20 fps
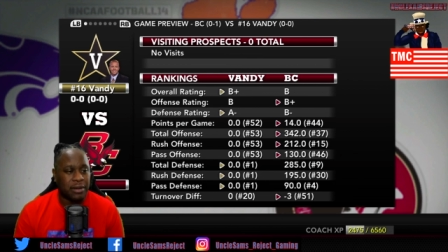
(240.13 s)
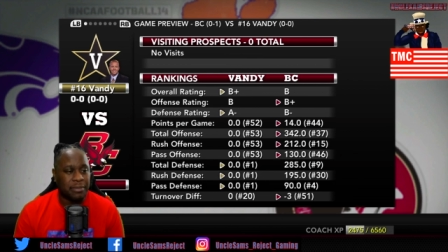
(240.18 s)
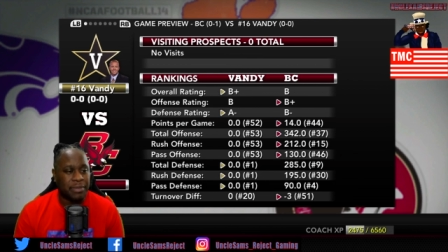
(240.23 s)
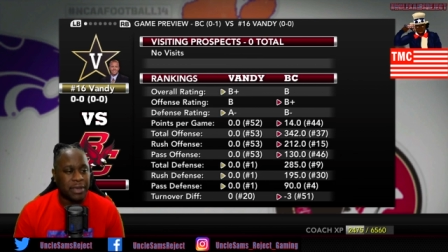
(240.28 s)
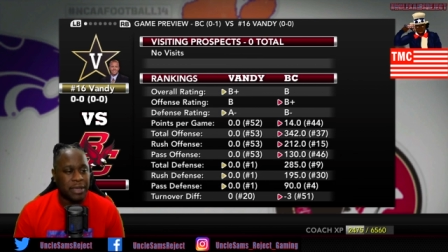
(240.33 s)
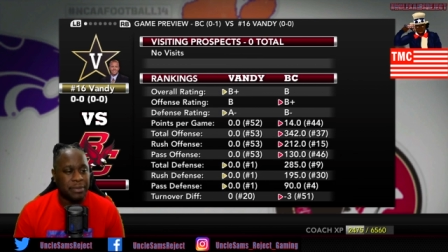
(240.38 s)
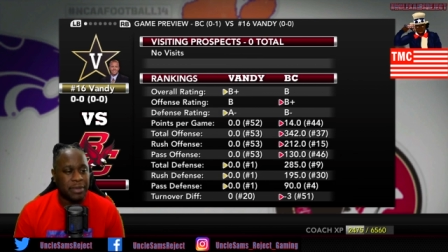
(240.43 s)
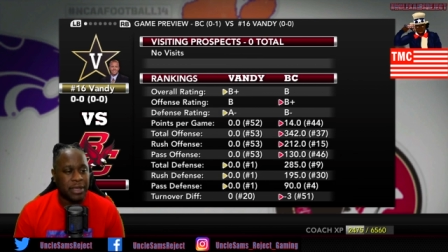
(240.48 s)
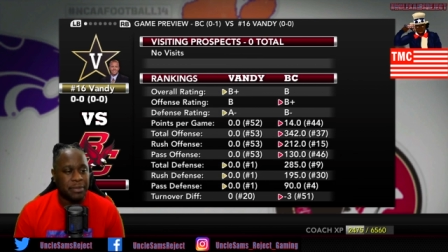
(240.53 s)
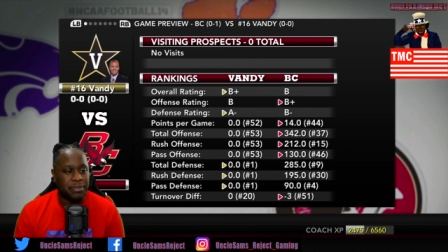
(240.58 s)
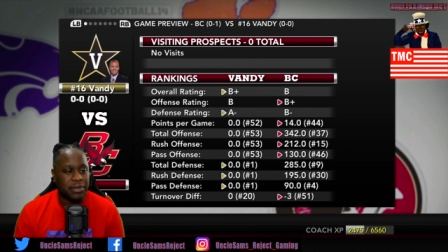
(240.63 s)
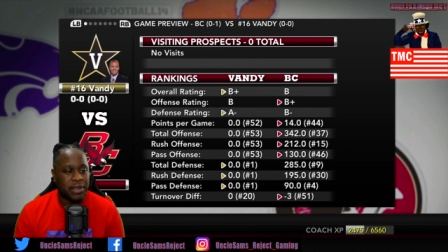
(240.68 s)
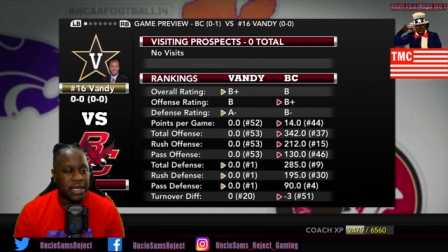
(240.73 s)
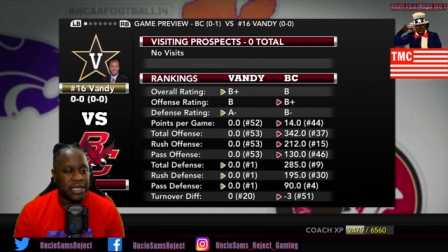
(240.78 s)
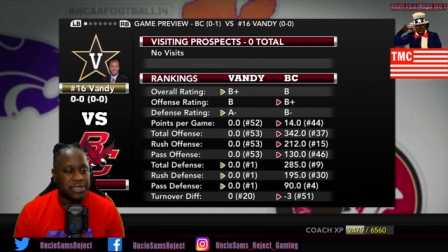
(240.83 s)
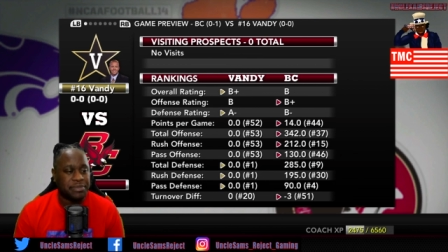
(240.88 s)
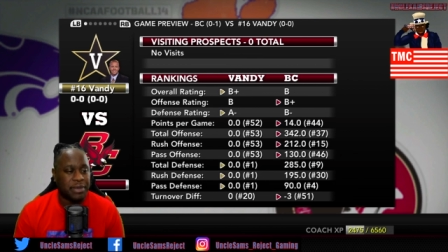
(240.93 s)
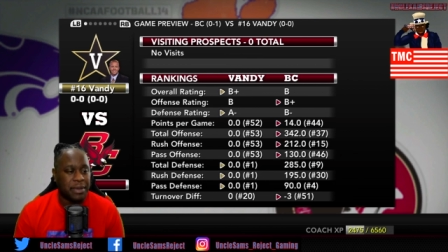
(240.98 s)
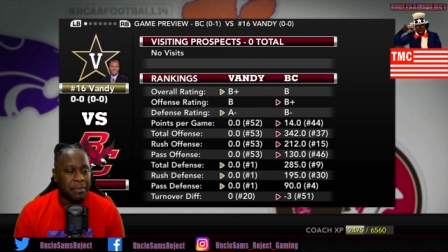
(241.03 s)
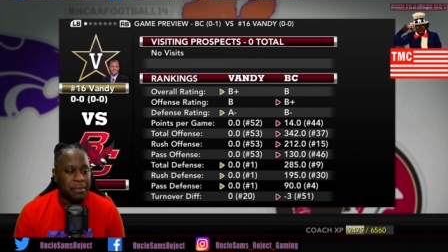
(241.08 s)
They're B, B
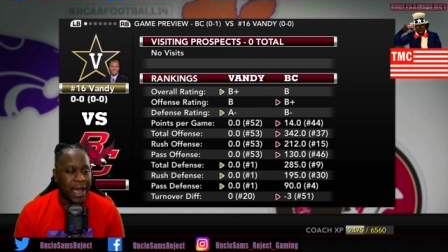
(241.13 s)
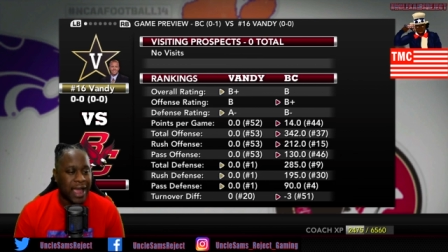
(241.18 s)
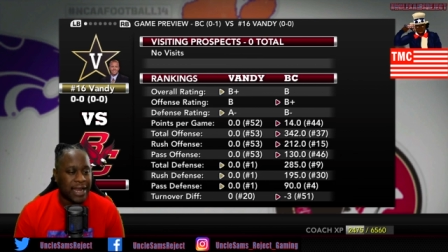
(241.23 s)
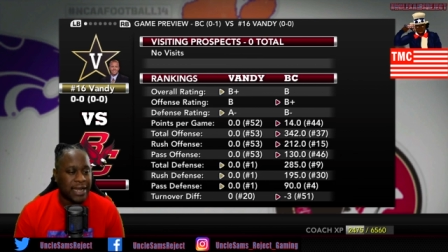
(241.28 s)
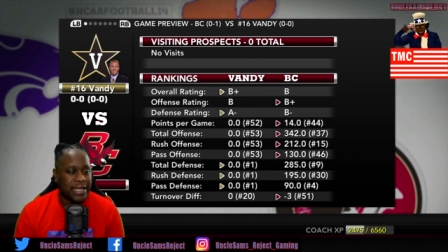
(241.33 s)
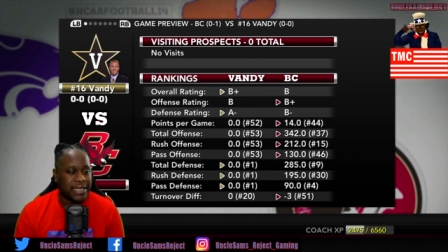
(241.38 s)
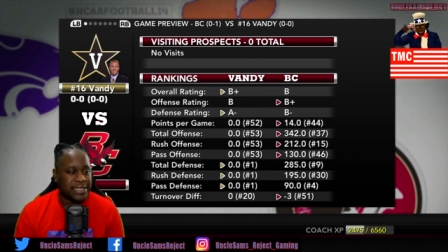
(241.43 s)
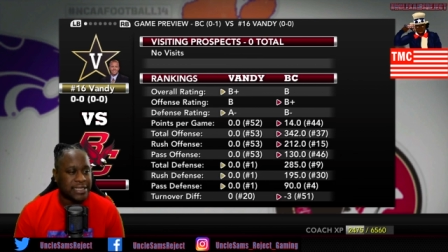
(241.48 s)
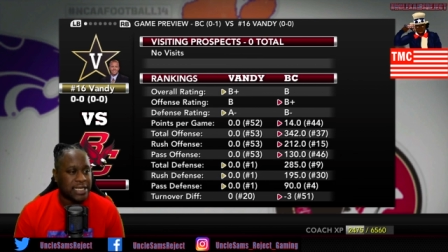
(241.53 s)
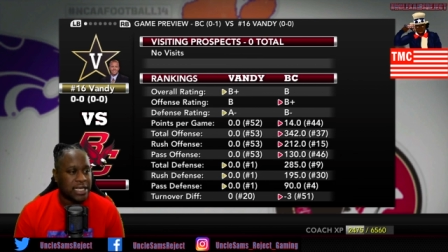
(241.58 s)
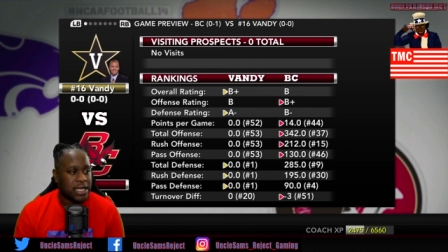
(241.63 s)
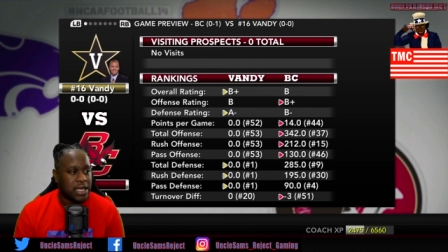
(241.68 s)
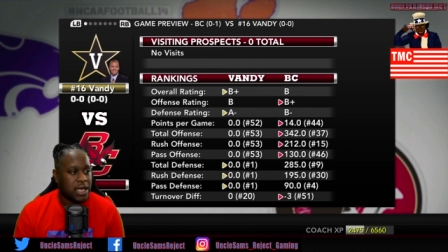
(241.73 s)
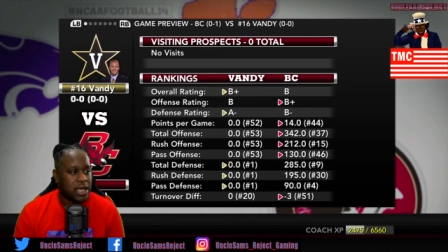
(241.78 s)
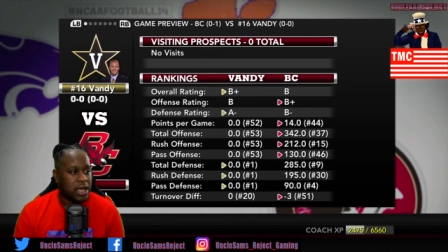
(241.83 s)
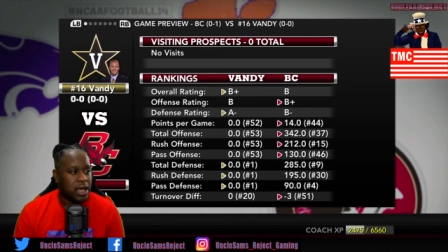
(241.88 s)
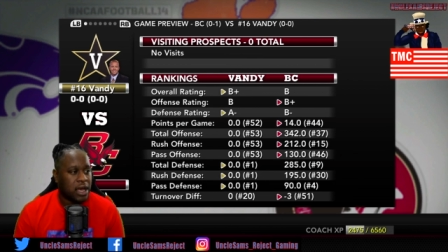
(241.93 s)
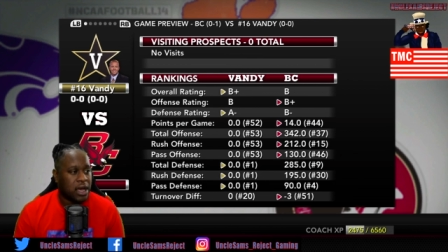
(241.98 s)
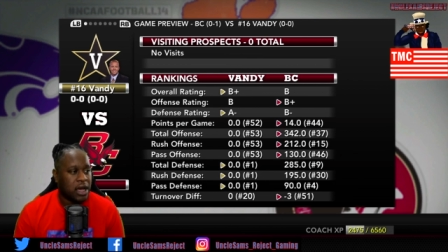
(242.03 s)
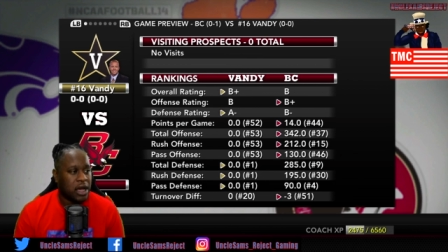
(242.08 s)
plus, B minus.
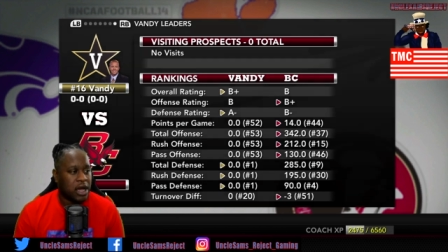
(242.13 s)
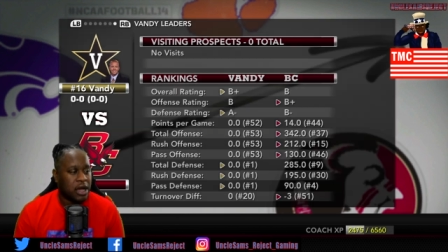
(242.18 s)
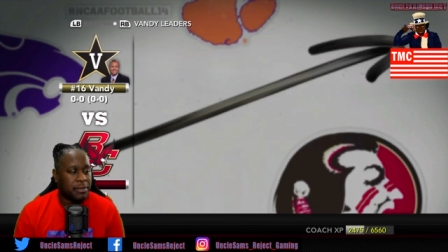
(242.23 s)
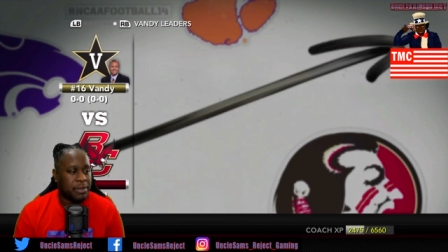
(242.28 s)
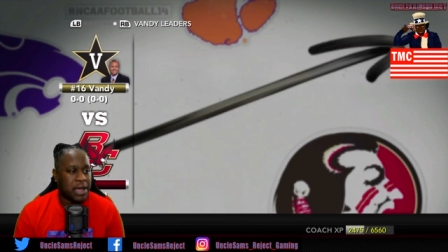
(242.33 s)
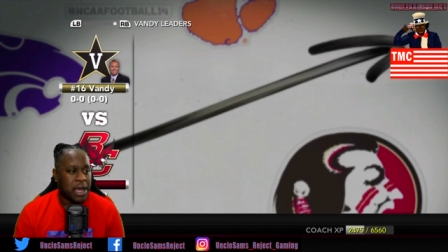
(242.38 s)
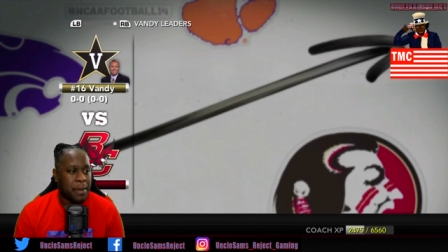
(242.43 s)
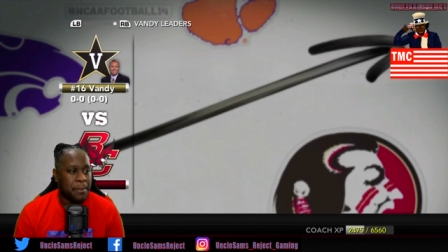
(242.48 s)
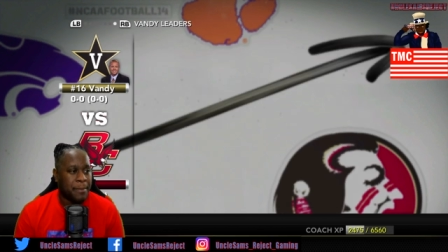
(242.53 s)
Um,